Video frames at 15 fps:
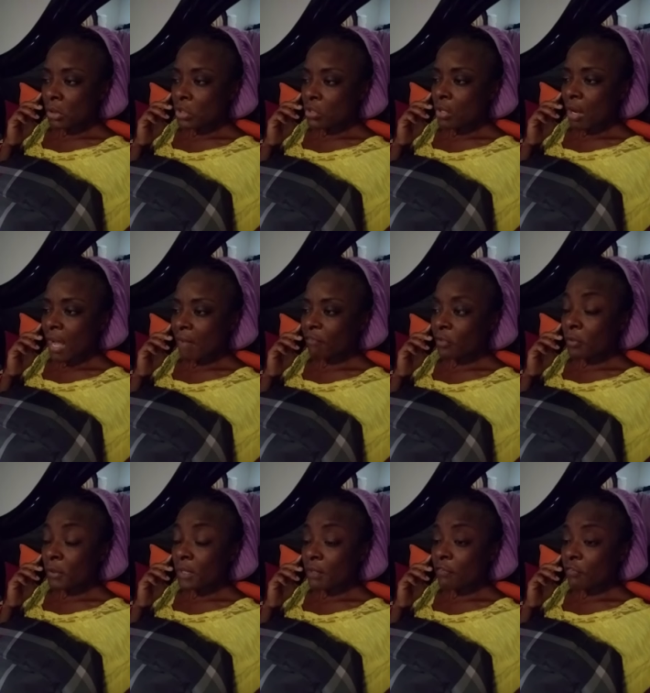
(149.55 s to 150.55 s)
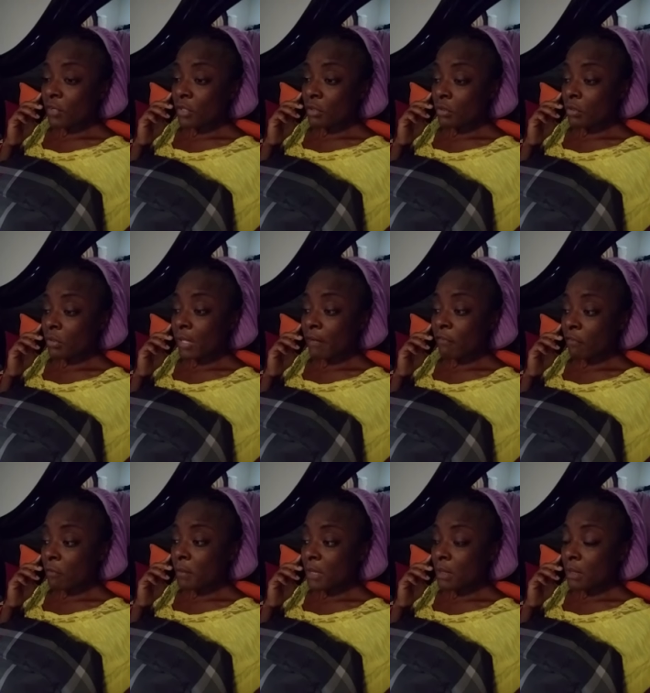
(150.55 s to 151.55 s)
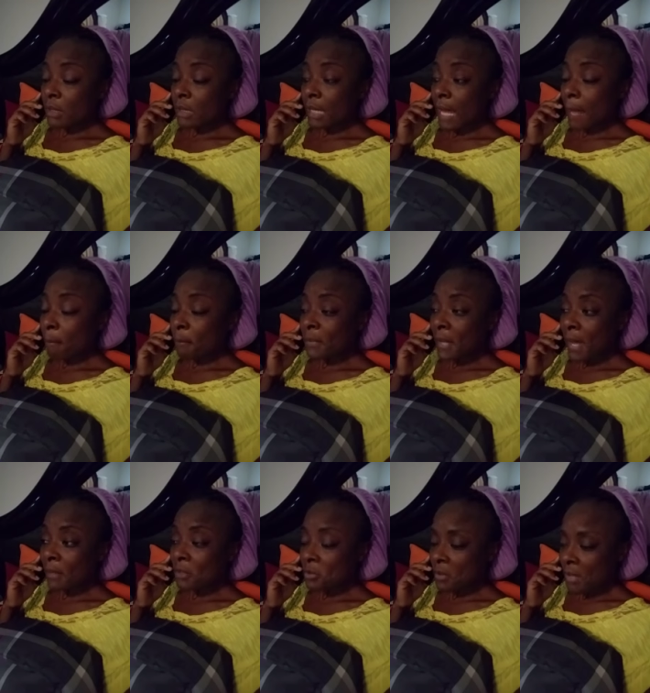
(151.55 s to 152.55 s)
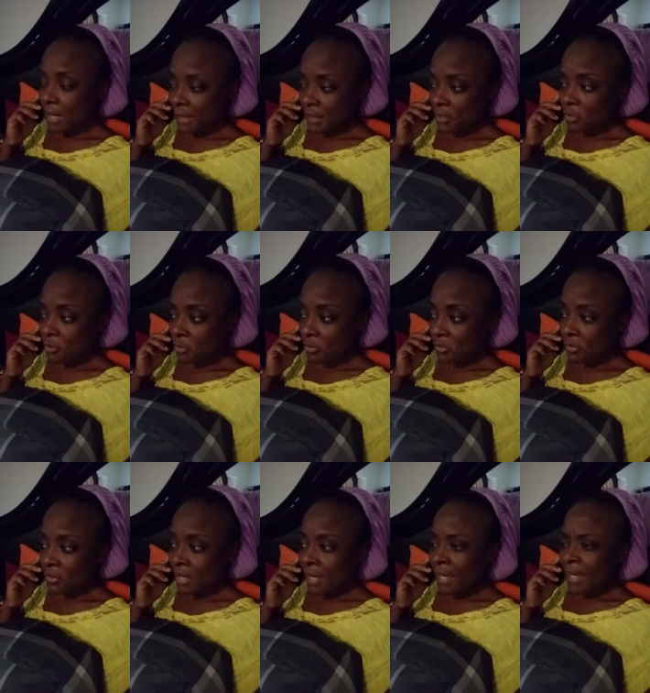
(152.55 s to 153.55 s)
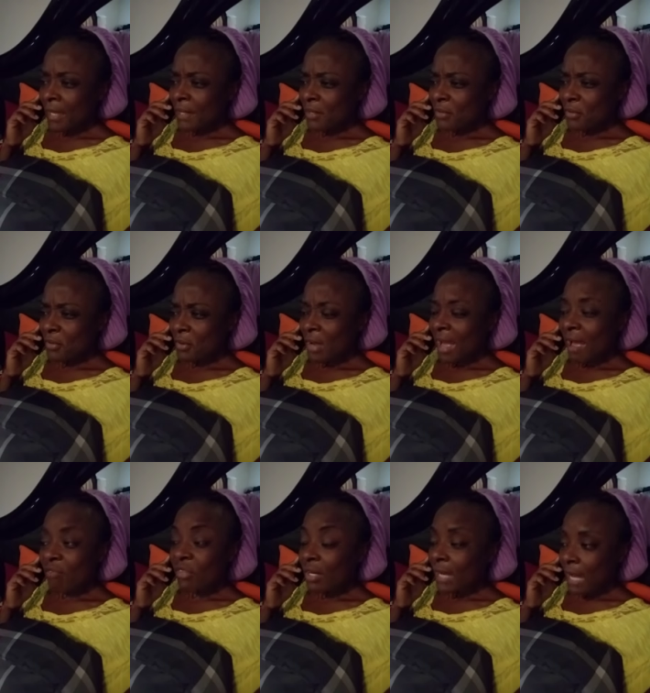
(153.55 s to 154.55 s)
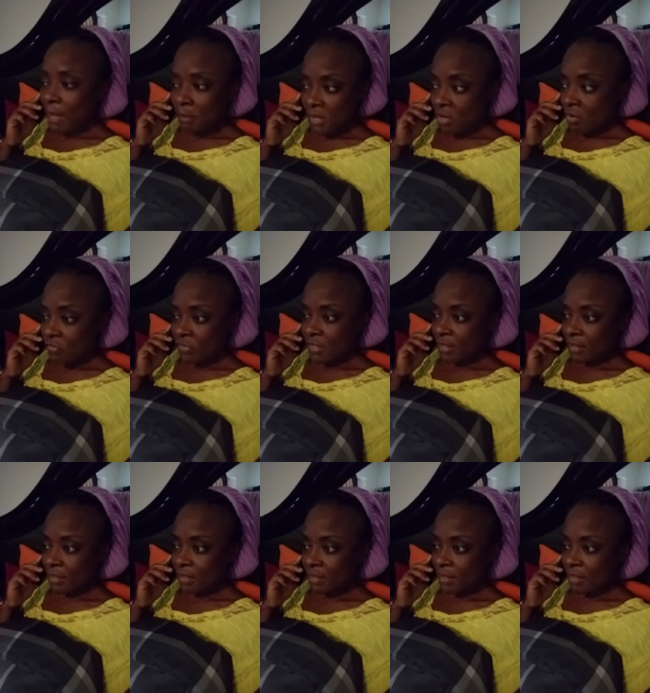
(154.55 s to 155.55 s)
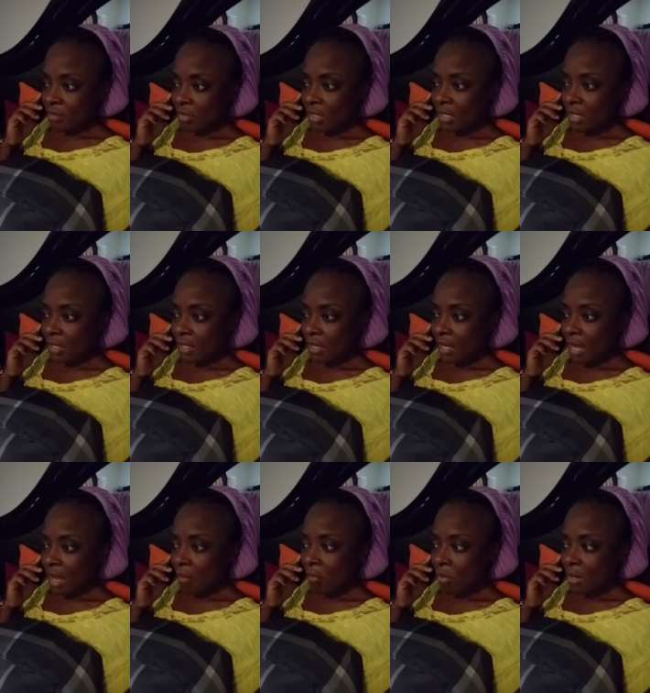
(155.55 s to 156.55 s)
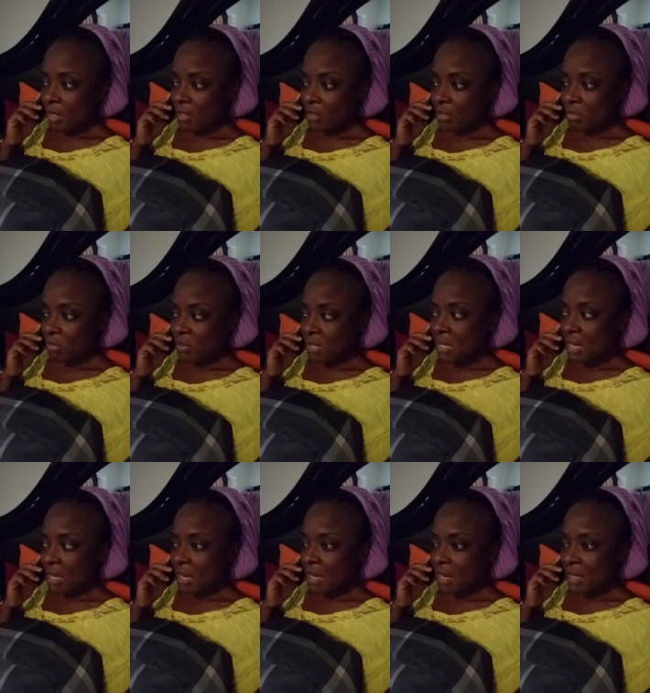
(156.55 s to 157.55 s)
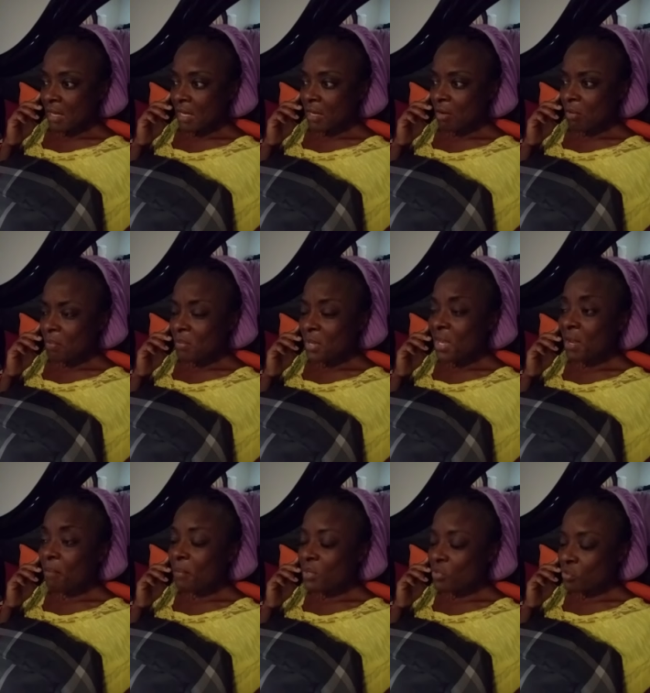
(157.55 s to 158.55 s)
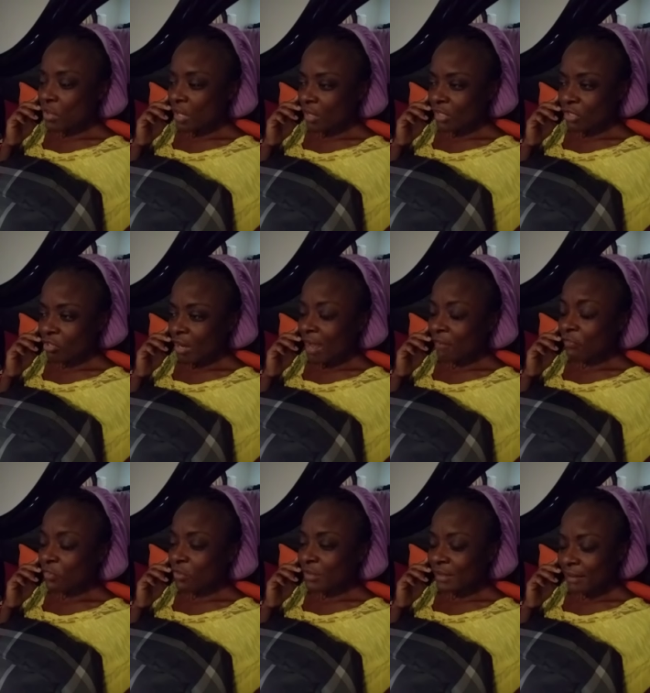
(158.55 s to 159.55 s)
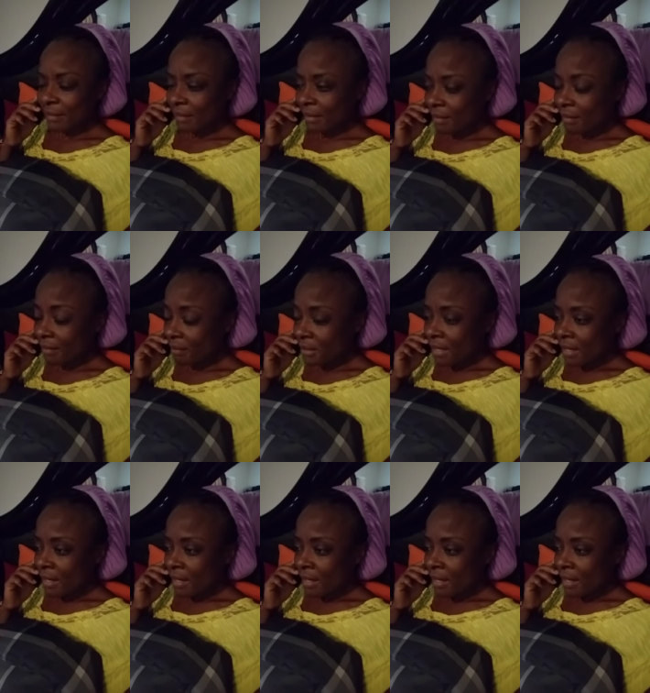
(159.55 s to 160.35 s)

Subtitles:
You don't have to be afraid to do that for me. Look, I'm not trying to, have a copy of it. Okay? I want it to be a little meeting between us. You don't have to tell him.